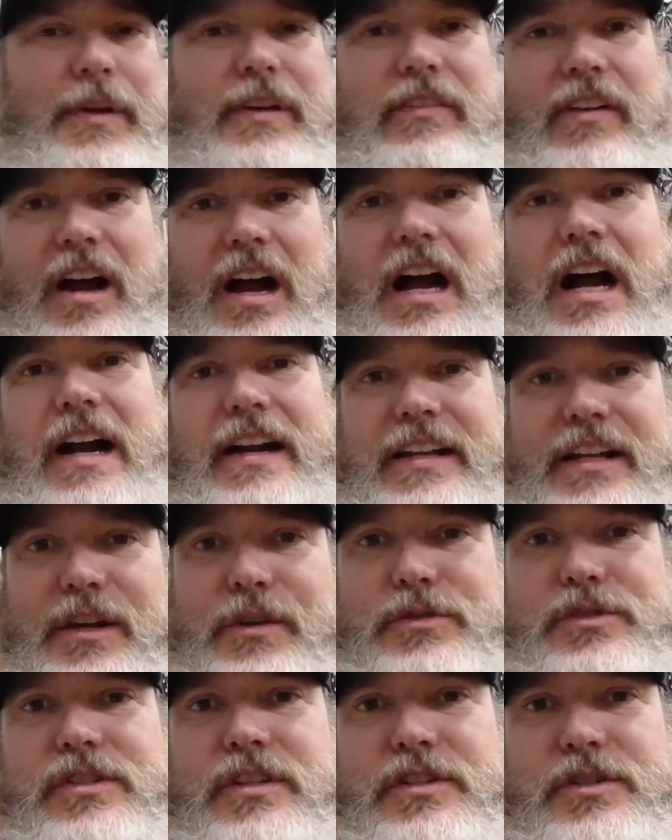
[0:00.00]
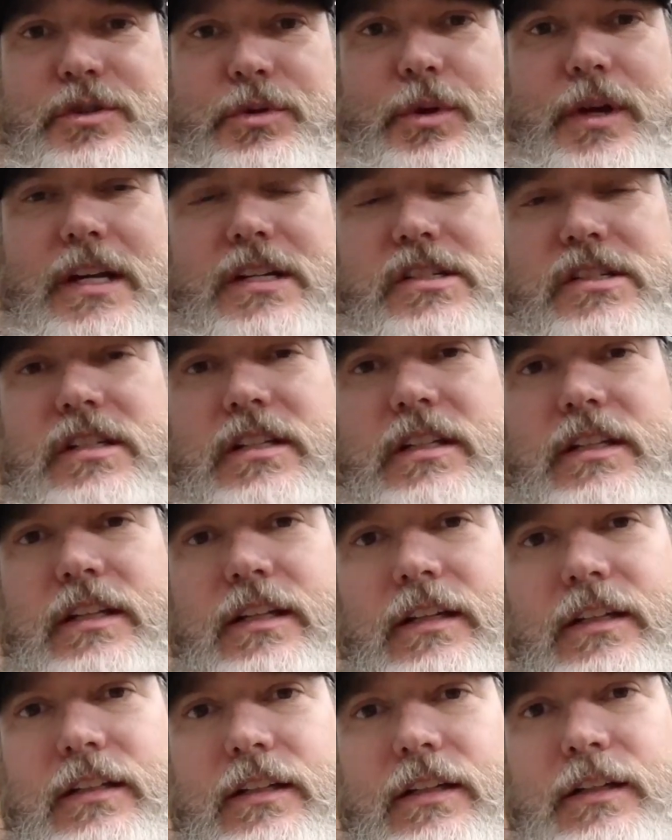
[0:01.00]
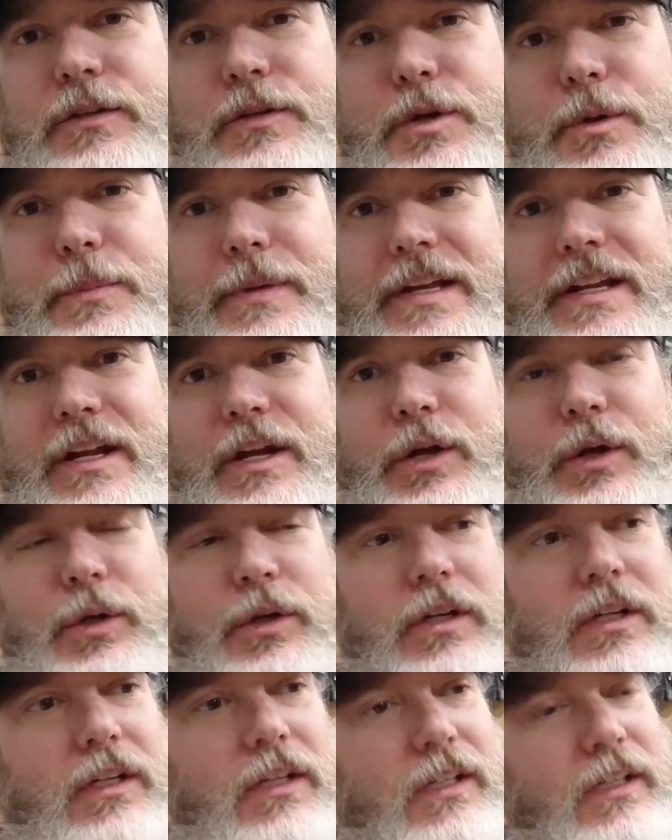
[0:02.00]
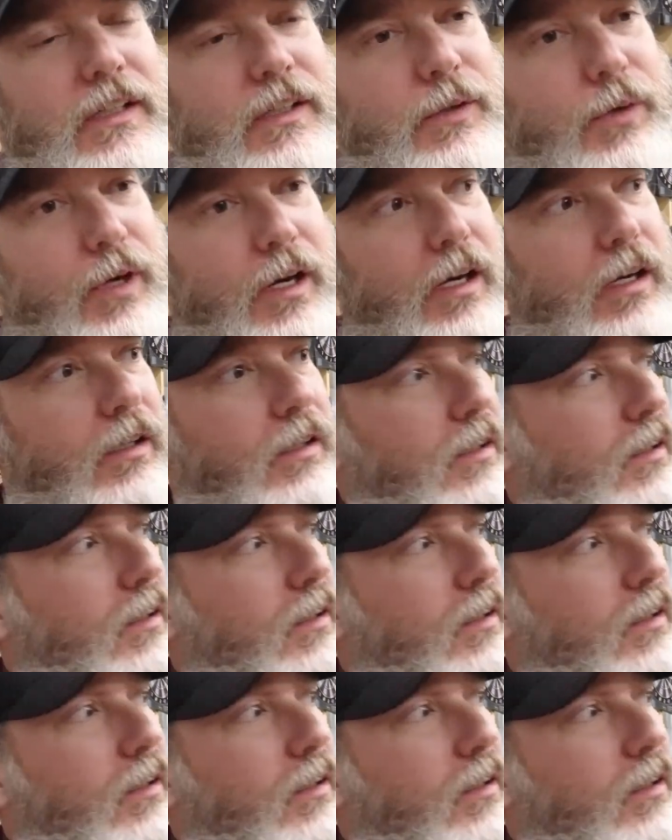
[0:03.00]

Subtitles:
bit of an audio situation in the El Camino. Well,